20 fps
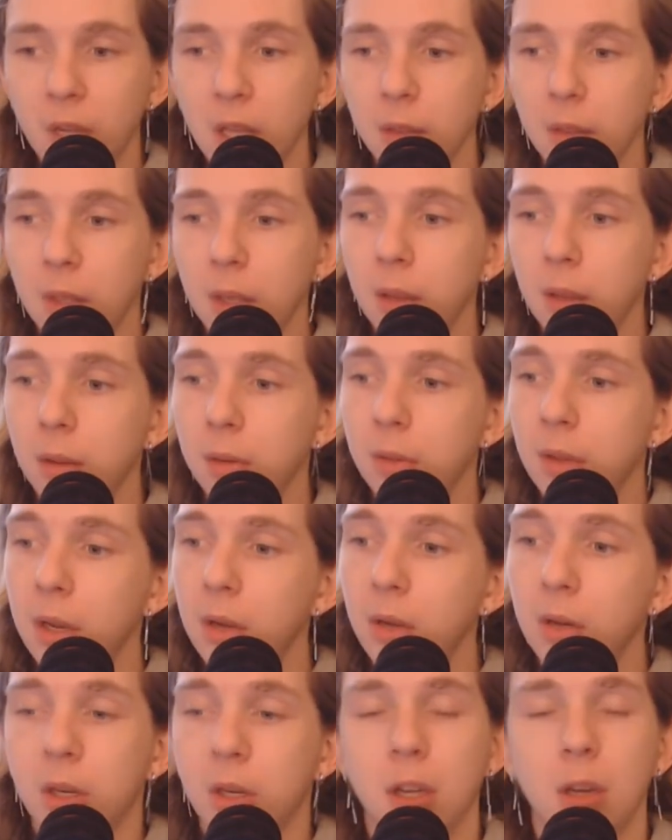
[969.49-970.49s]
they're
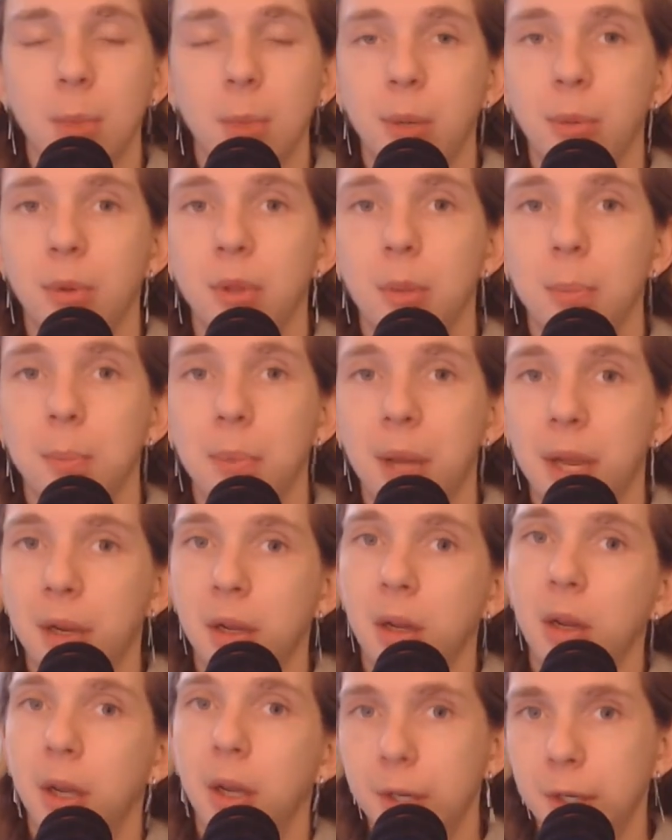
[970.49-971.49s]
gonna come out with a
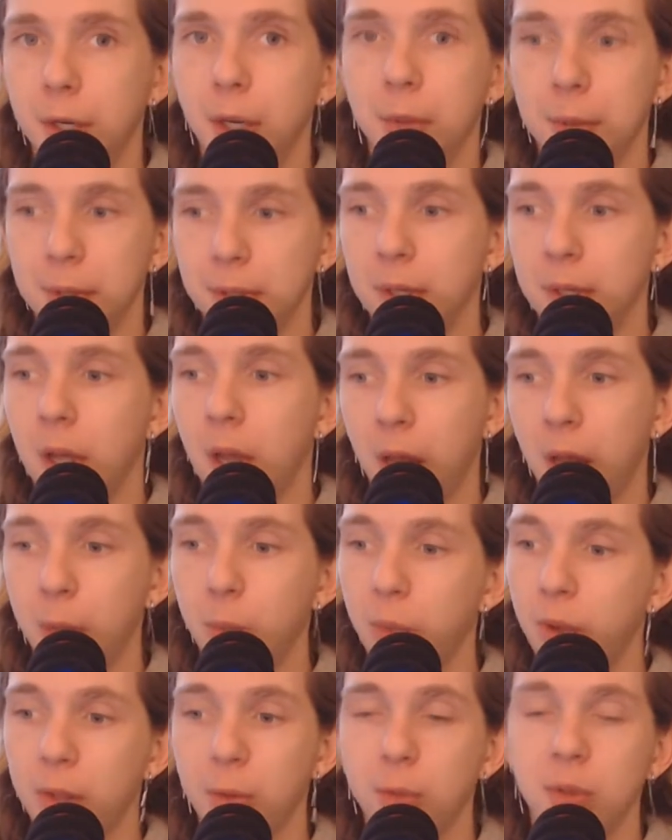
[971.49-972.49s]
banger. I know it.
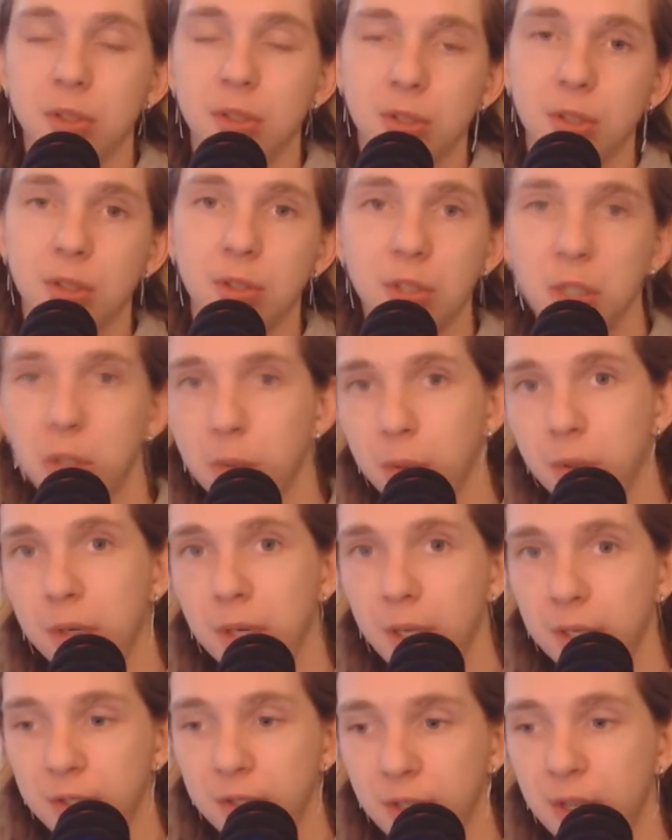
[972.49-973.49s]
Whether it's this year or
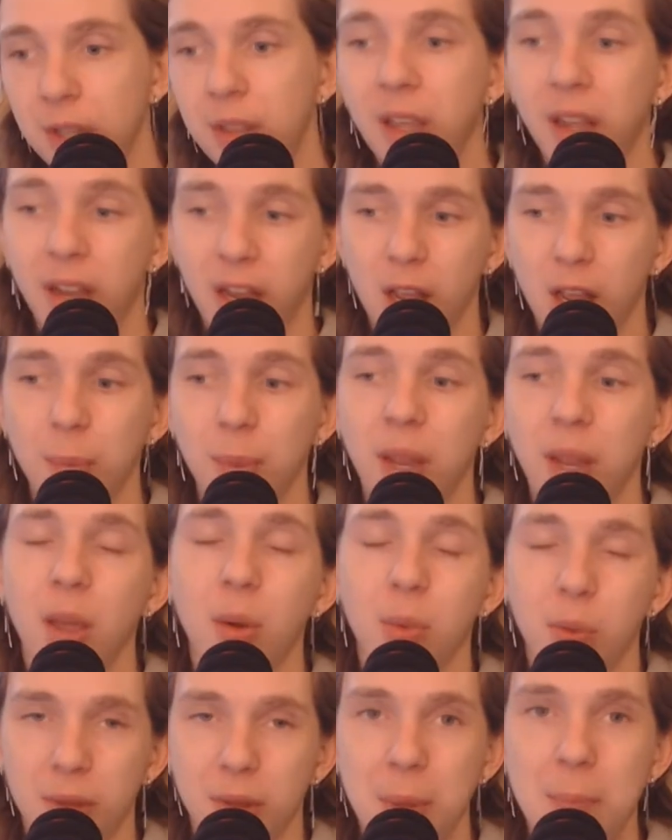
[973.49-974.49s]
next year, they're coming
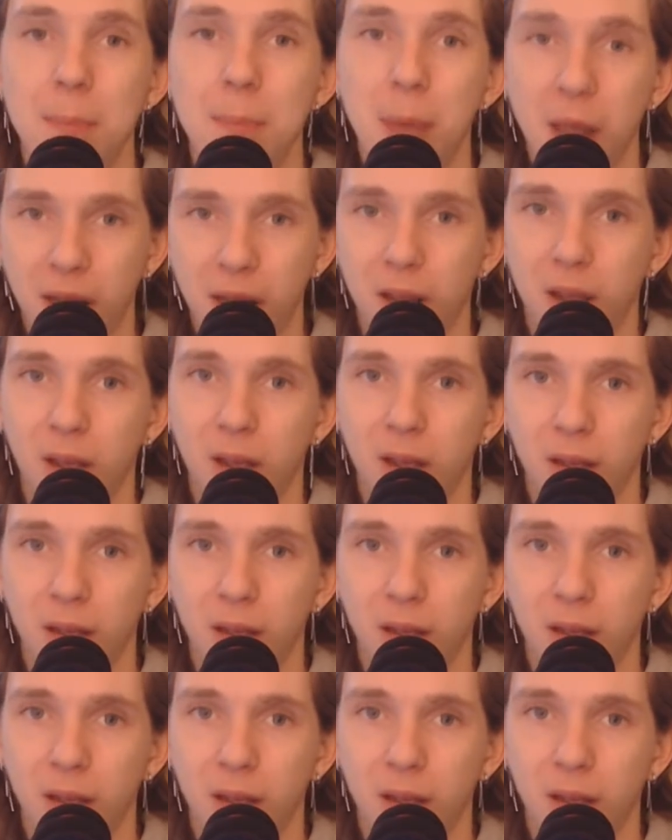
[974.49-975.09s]
out with a banger.